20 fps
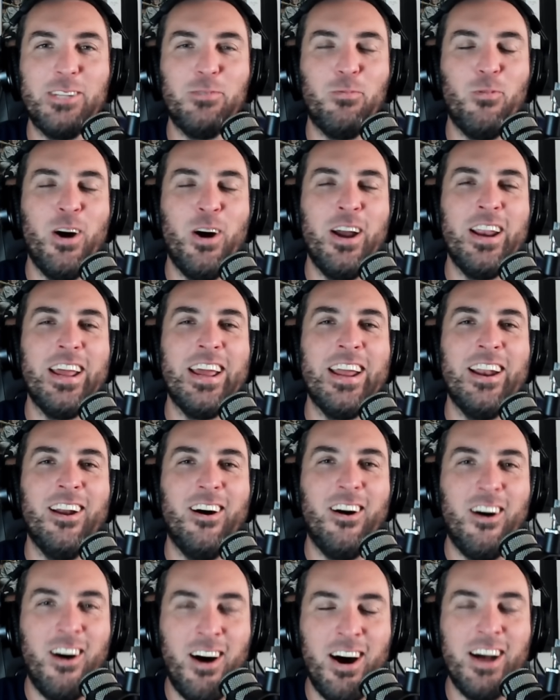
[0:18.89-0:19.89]
What an
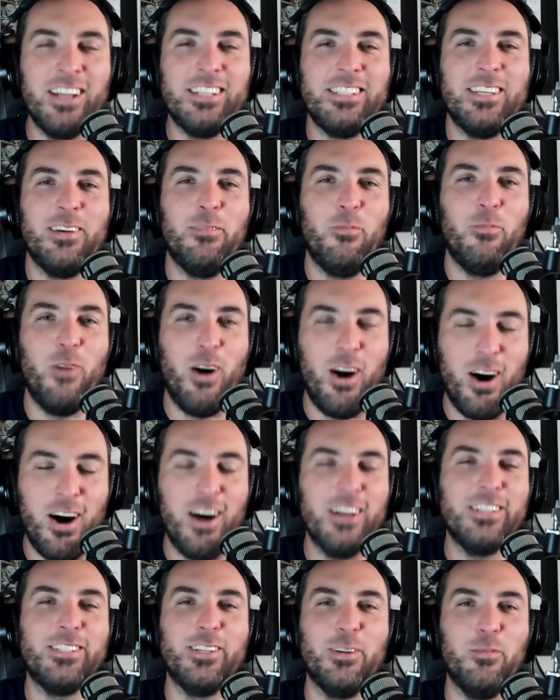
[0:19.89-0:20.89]
awesome,
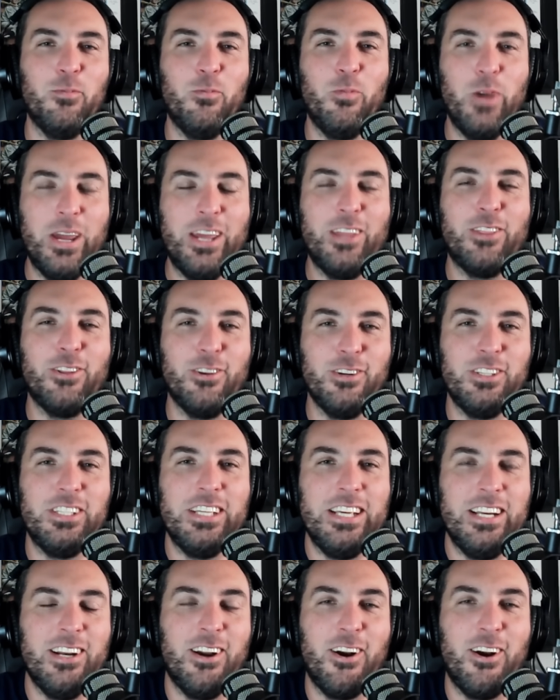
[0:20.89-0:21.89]
awesome week
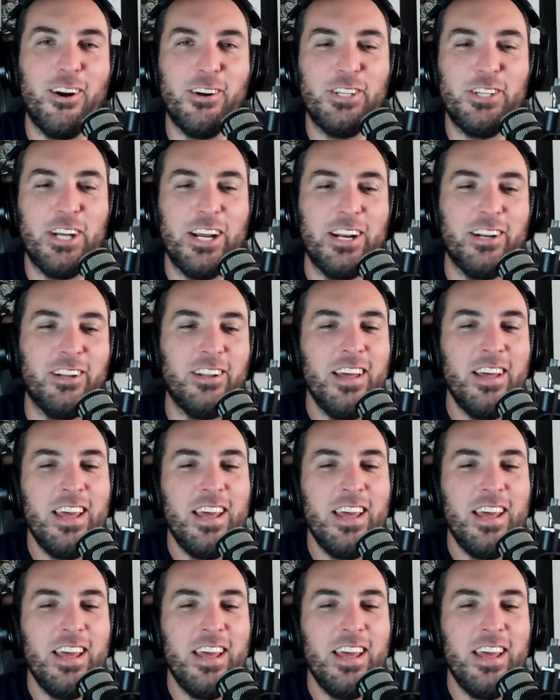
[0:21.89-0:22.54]
13 on our channel.